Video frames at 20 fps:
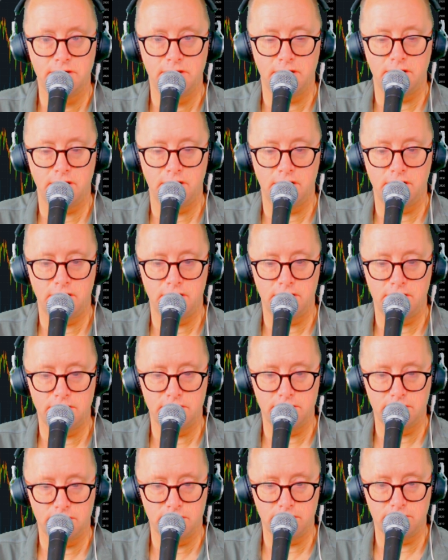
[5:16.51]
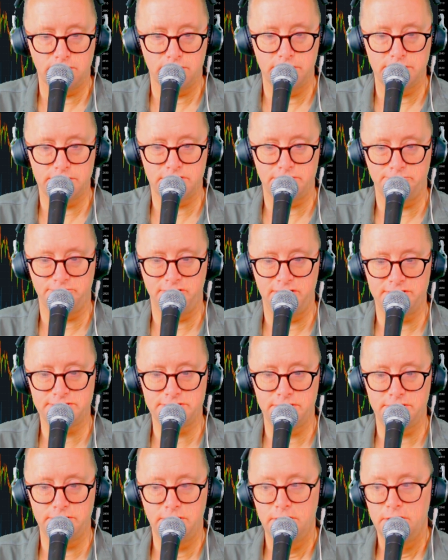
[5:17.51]
according to the
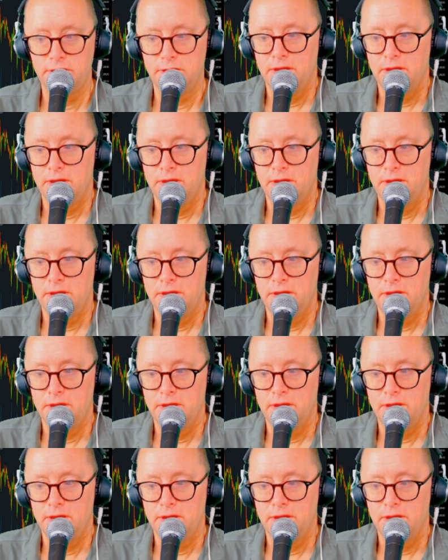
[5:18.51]
president.